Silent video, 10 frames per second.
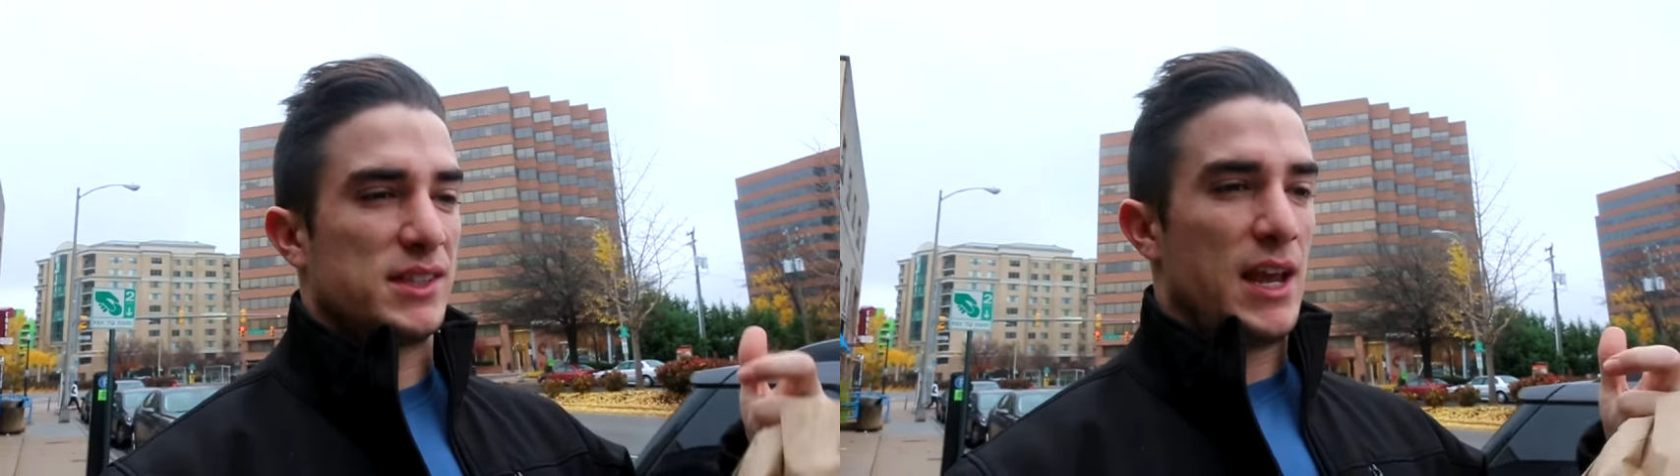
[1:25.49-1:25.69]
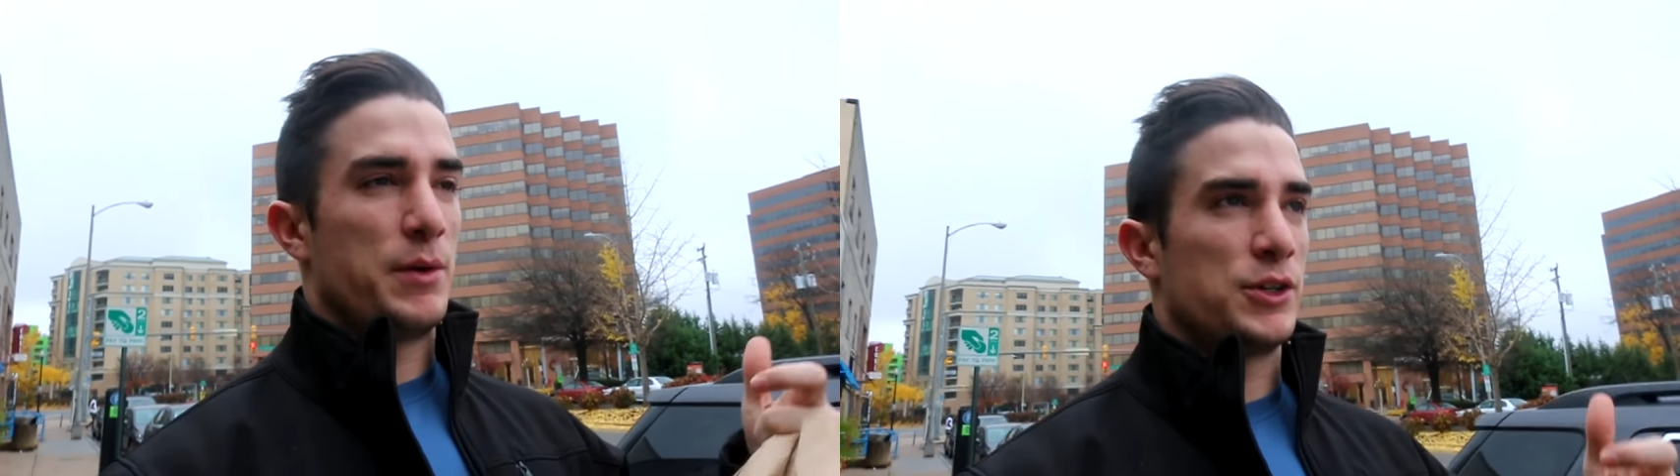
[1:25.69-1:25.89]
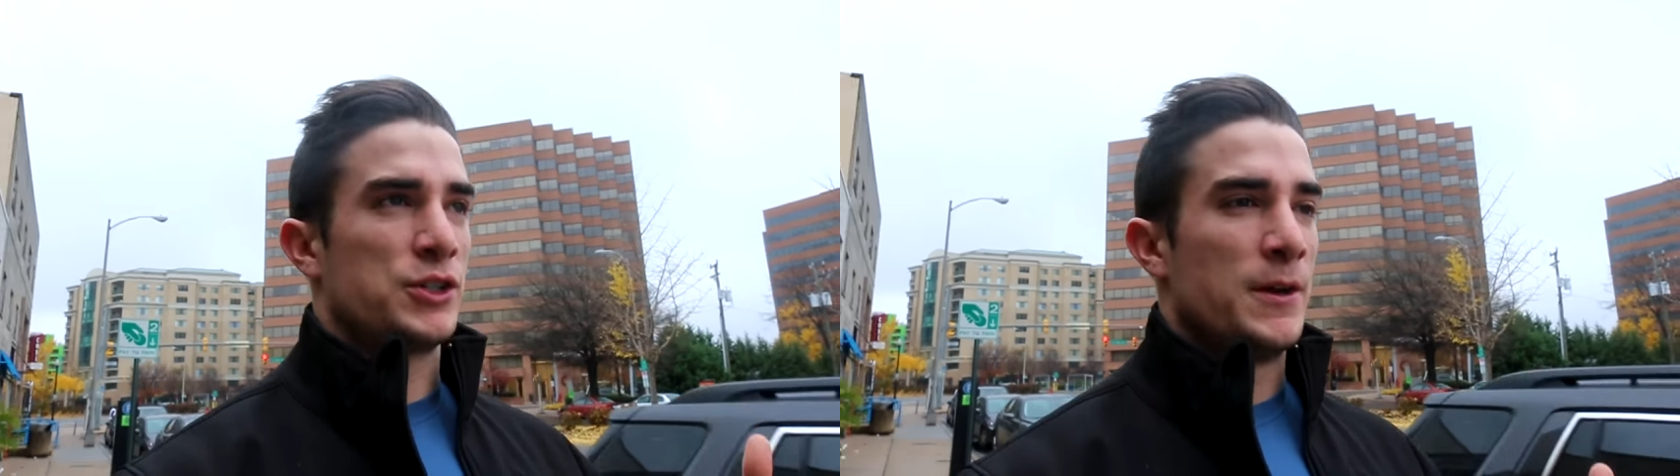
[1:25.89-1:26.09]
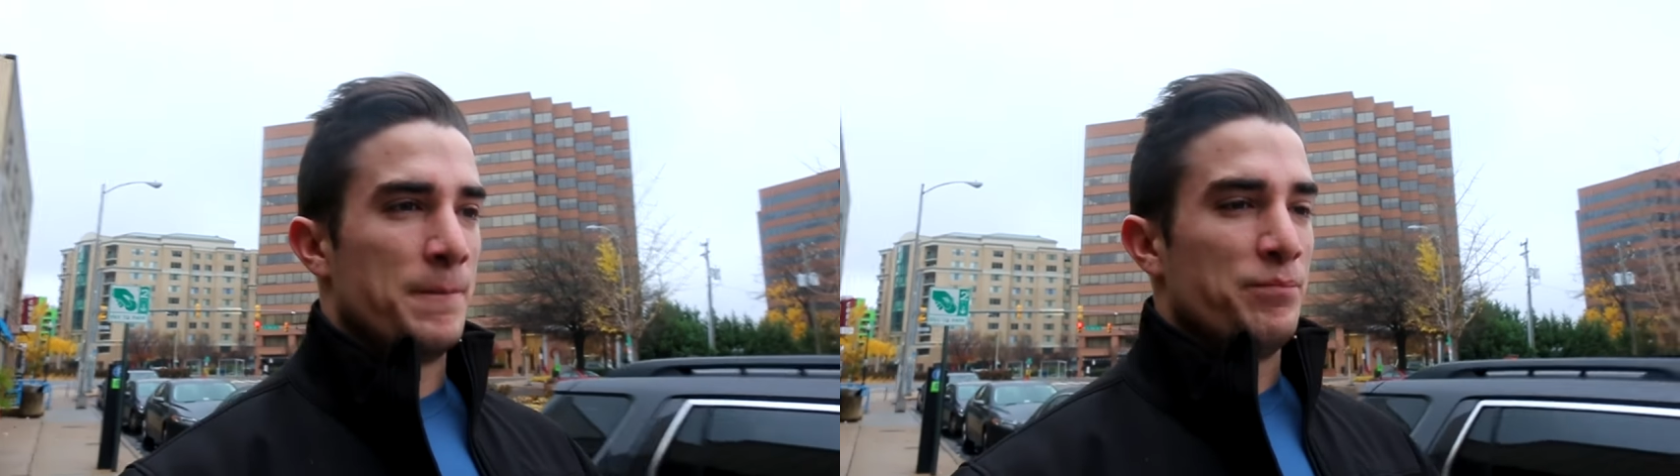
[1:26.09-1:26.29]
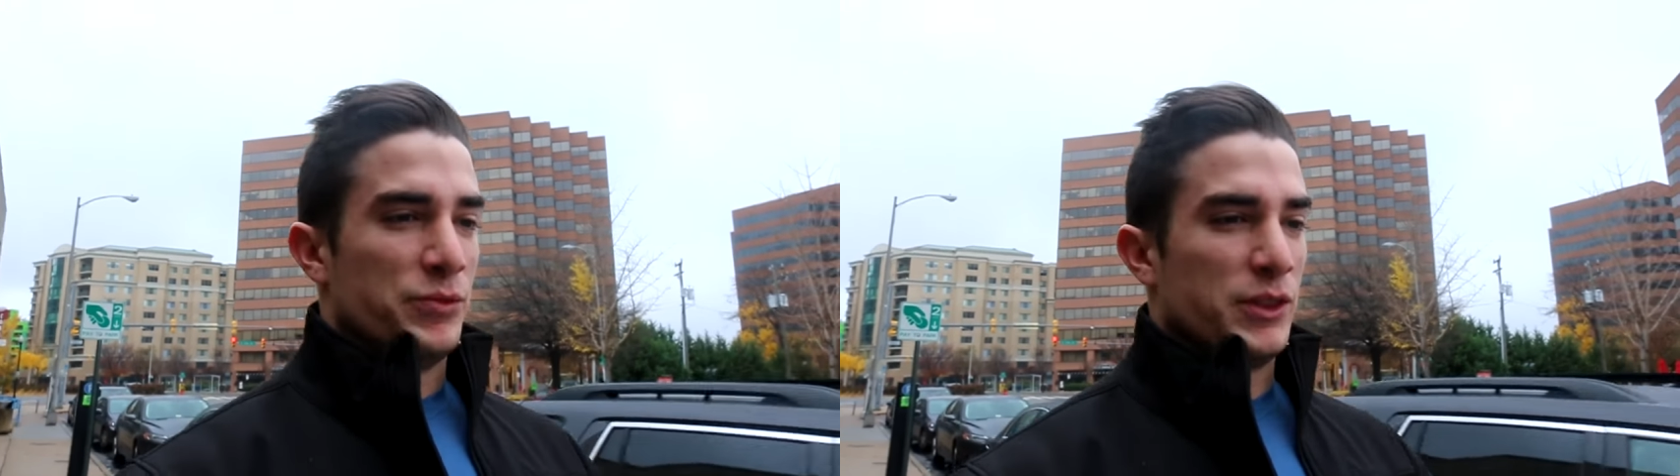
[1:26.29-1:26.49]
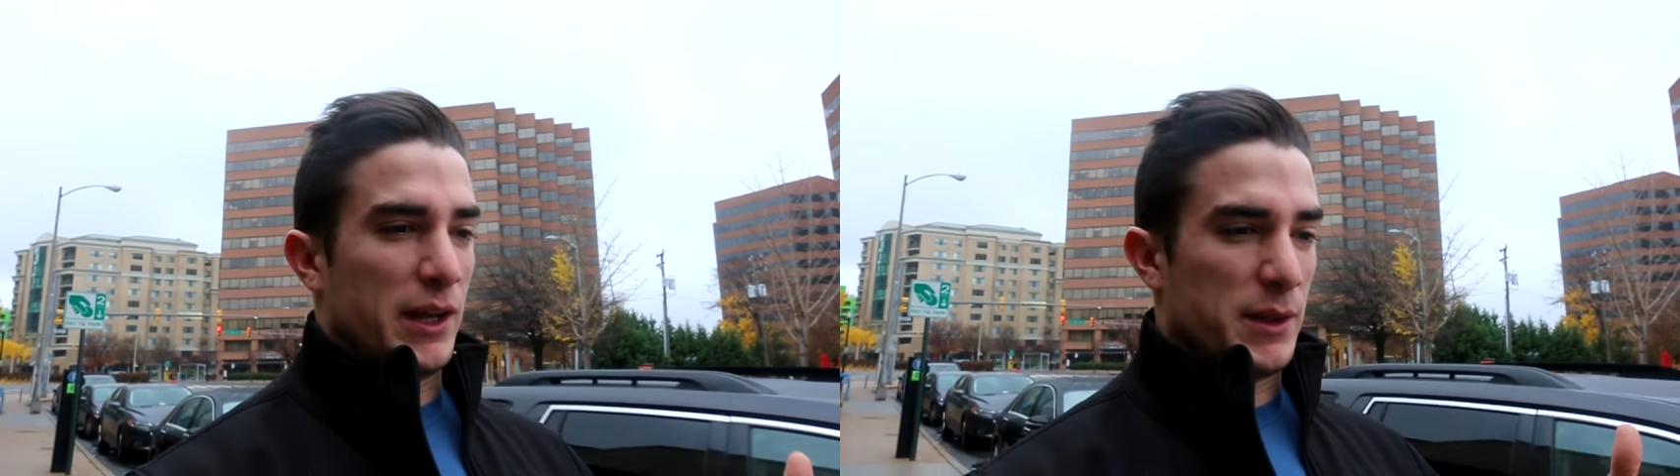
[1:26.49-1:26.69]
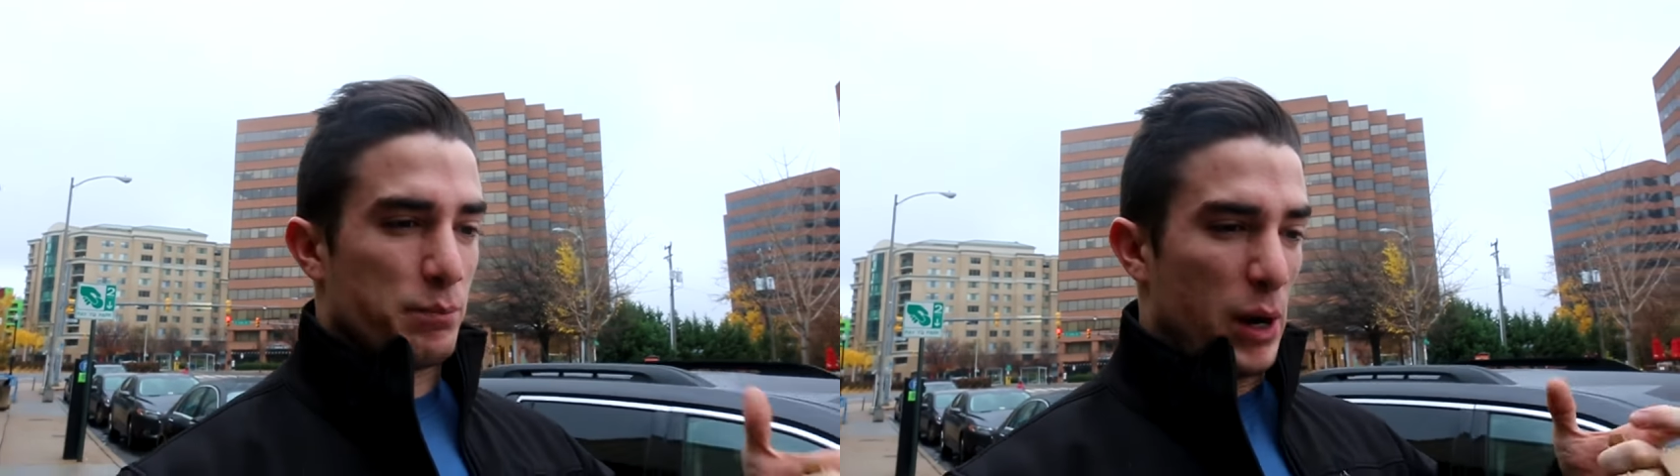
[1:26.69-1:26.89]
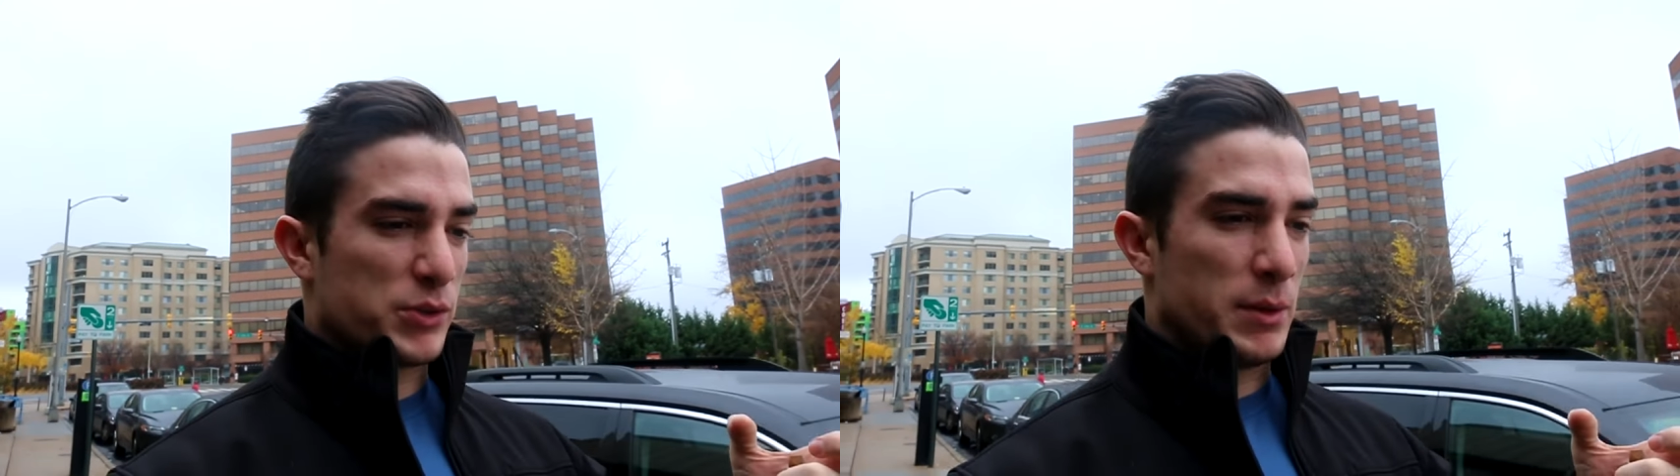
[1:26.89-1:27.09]
sandwich the,
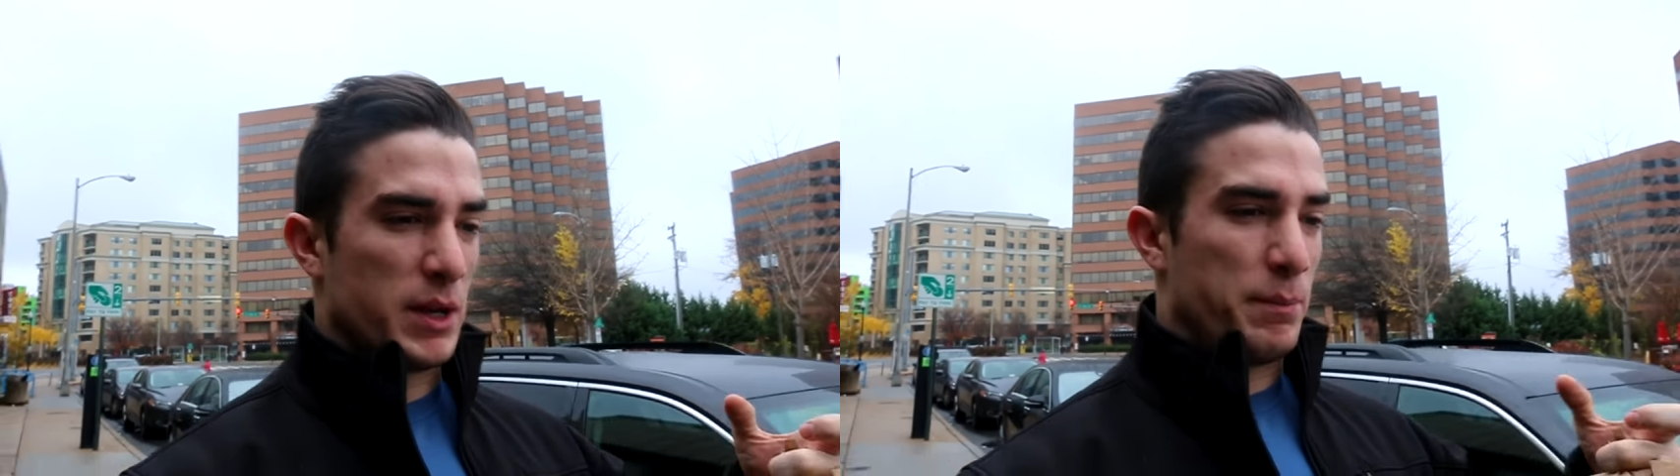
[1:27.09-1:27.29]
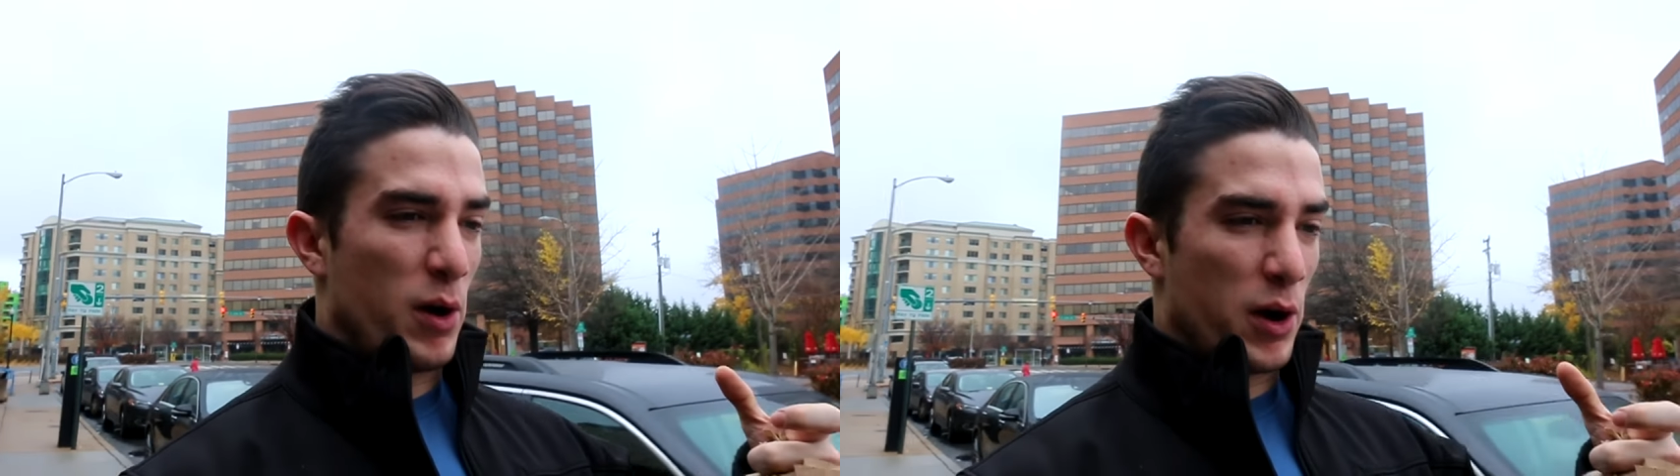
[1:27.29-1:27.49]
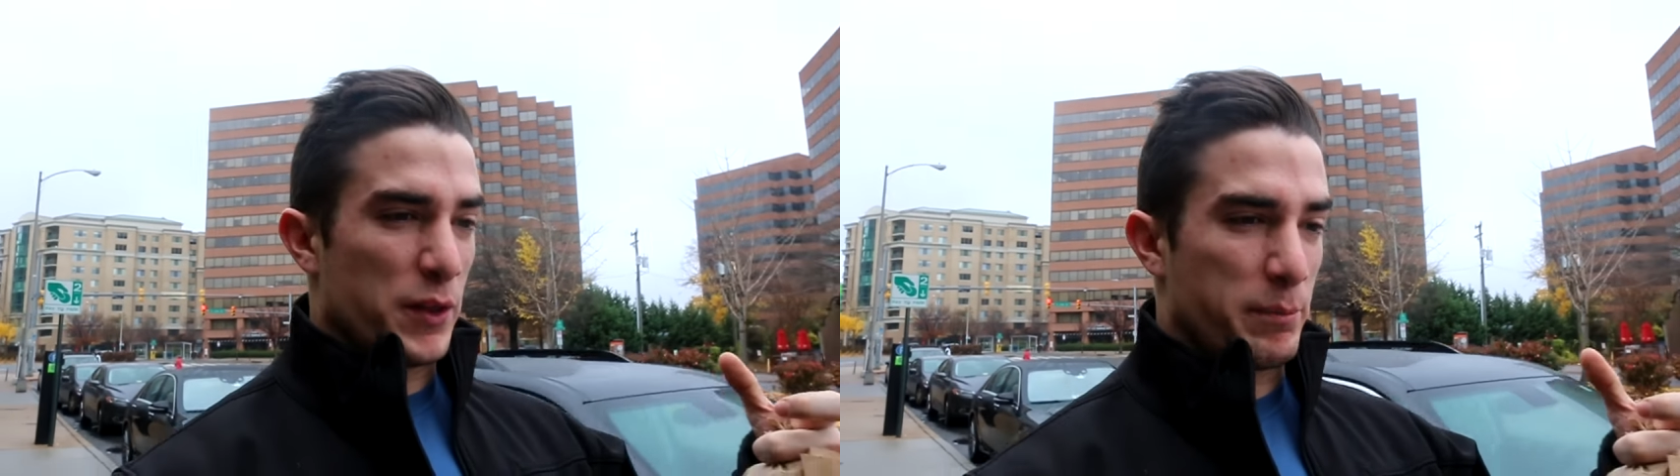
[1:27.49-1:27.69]
bread was coming apart.